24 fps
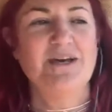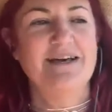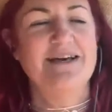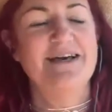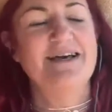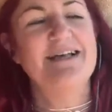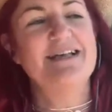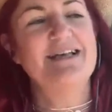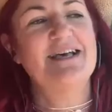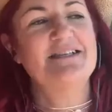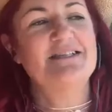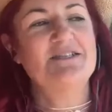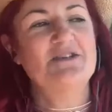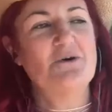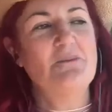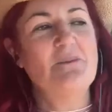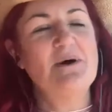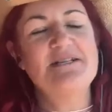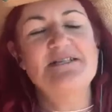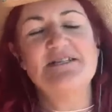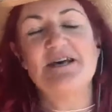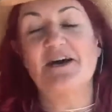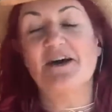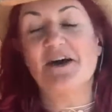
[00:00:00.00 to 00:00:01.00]
it's
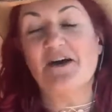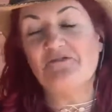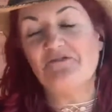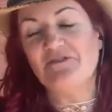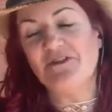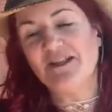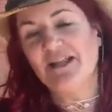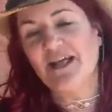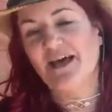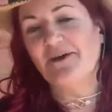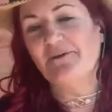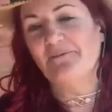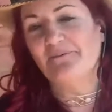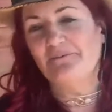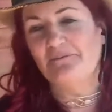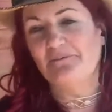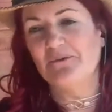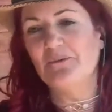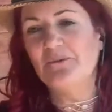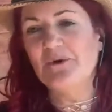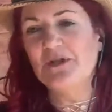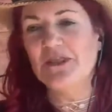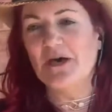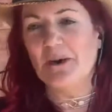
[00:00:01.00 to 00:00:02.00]
almost like I feel like
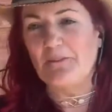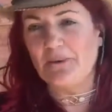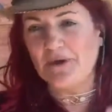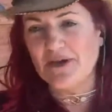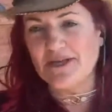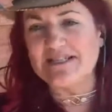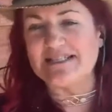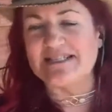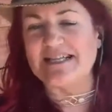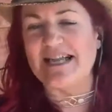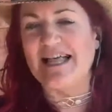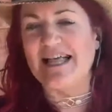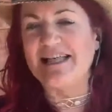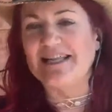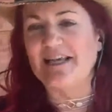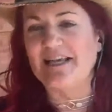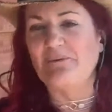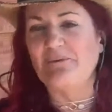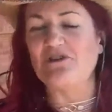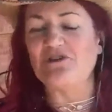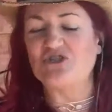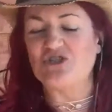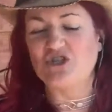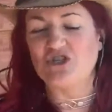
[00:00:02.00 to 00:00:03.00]
with her personality,
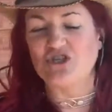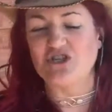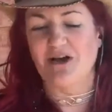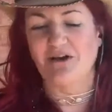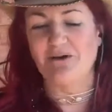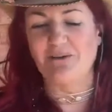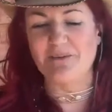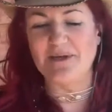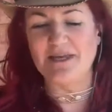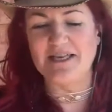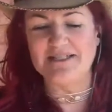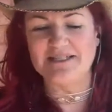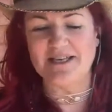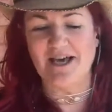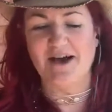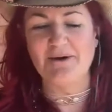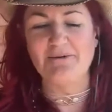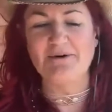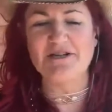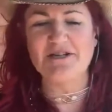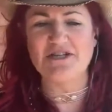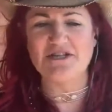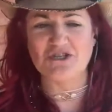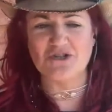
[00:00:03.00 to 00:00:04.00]
what she's showing me is I
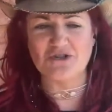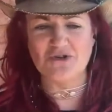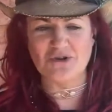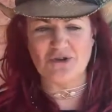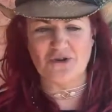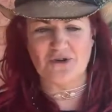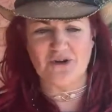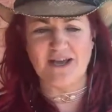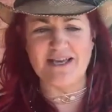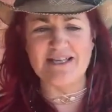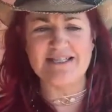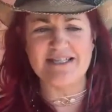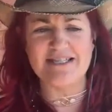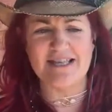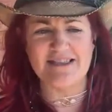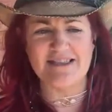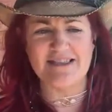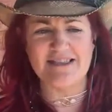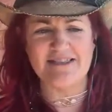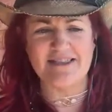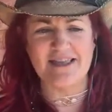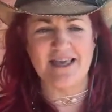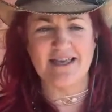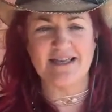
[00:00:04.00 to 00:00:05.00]
would do crazy
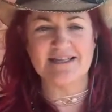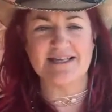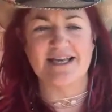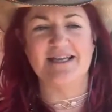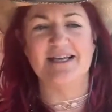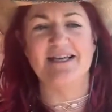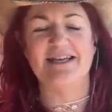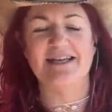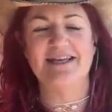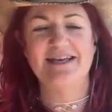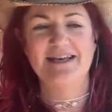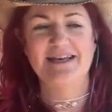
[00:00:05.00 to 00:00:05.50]
things and